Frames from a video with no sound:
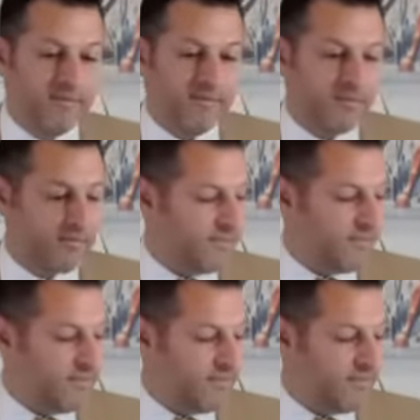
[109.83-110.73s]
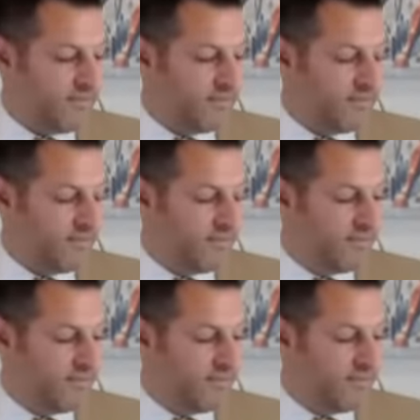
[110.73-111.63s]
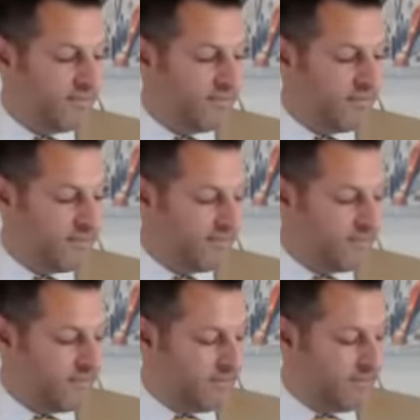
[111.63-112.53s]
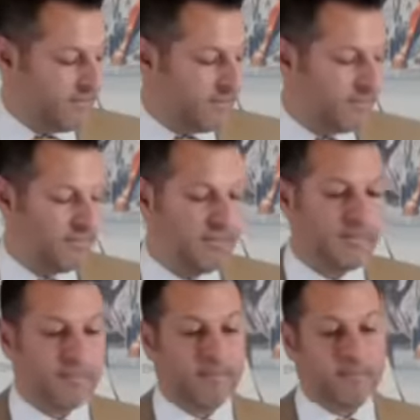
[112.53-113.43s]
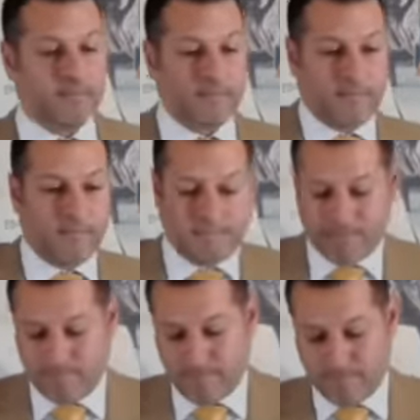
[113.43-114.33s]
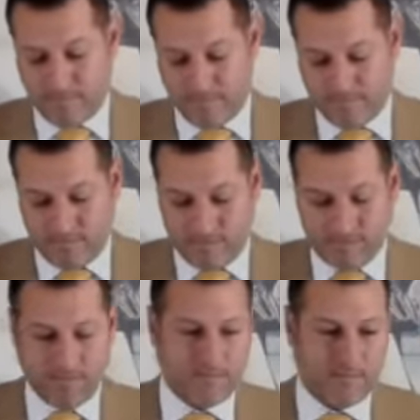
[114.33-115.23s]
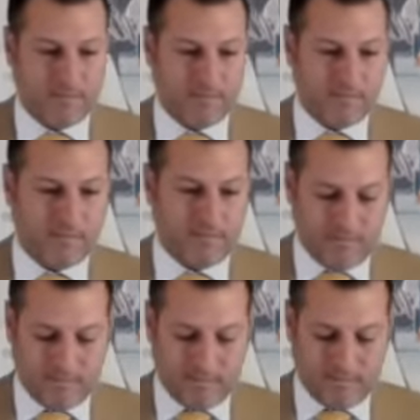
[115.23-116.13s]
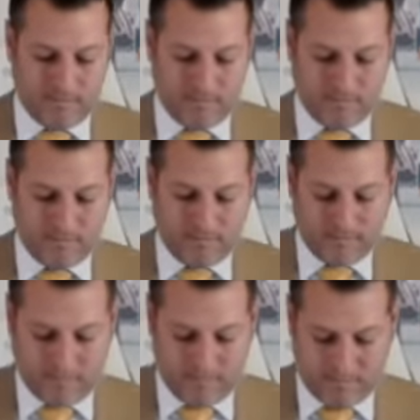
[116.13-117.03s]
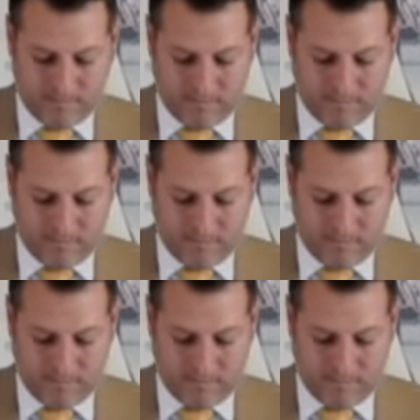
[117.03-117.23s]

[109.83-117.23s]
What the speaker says: (silent)